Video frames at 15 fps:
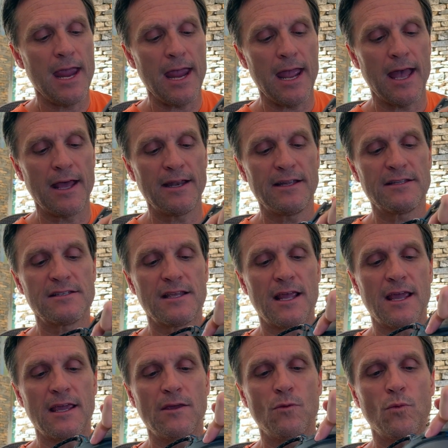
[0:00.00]
and it's
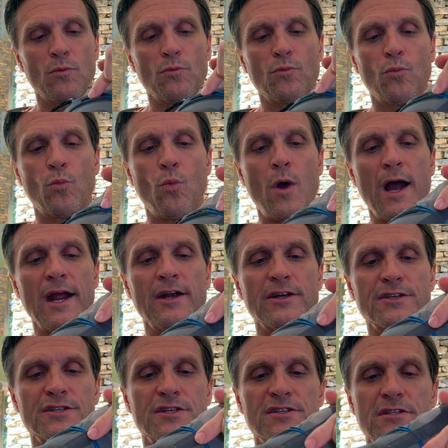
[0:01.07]
a wire
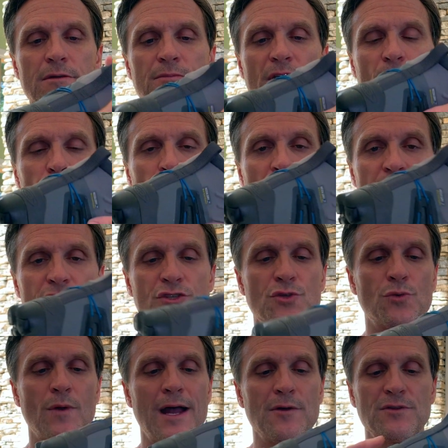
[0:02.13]
system that runs
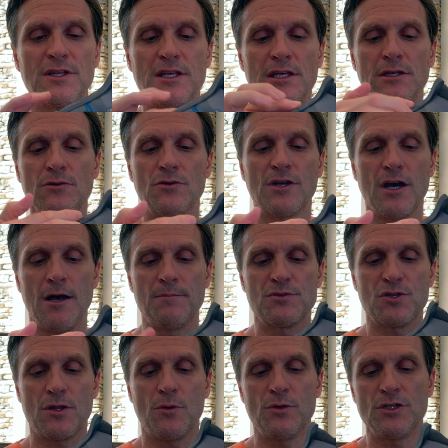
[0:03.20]
throughout the heel cup
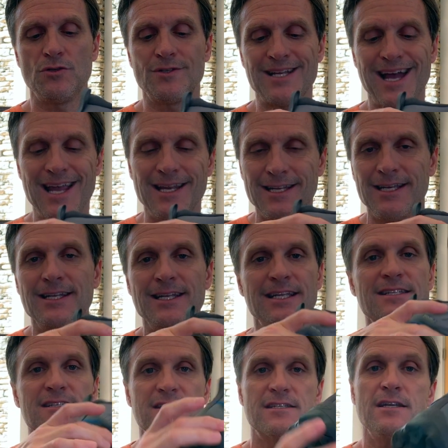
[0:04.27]
so that when you tighten it, it
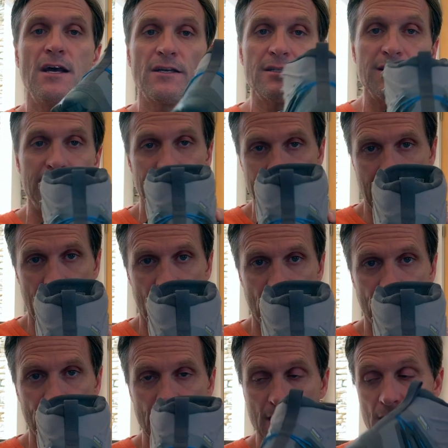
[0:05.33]
snugs it down.